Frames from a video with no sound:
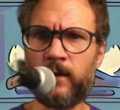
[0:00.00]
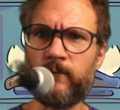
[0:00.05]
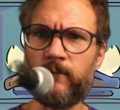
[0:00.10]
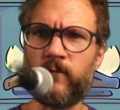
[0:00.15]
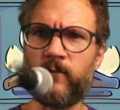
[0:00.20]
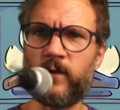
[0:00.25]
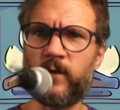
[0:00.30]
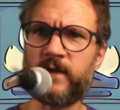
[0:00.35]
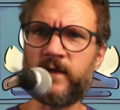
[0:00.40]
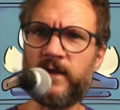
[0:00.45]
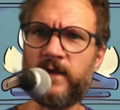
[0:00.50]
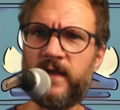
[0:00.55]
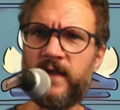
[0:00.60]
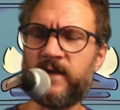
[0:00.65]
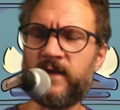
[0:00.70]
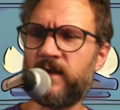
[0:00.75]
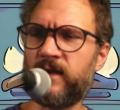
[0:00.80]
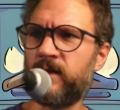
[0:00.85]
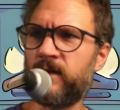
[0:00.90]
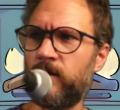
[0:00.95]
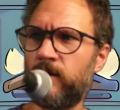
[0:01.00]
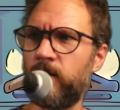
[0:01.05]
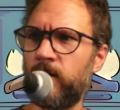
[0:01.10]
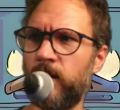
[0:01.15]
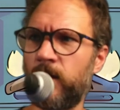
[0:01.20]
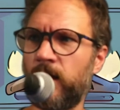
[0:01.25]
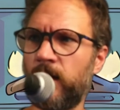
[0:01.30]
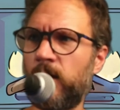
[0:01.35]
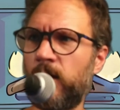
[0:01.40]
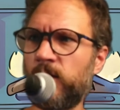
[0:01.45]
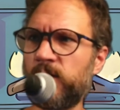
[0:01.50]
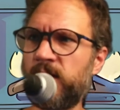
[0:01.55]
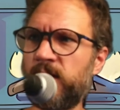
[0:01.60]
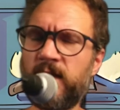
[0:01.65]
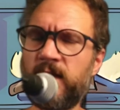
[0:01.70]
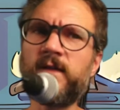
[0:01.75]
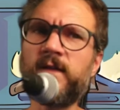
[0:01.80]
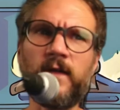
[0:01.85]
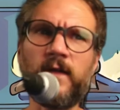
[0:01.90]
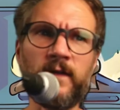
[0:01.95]
voice lessons or
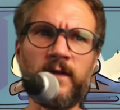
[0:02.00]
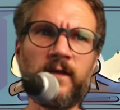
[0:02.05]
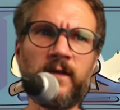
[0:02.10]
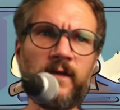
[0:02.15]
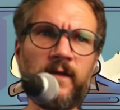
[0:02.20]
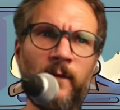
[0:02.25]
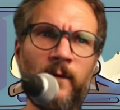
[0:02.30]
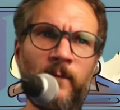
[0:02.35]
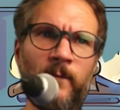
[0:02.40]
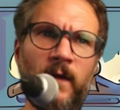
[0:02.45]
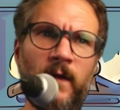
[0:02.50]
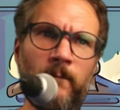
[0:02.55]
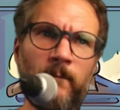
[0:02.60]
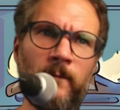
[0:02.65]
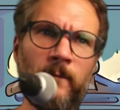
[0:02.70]
coachings on some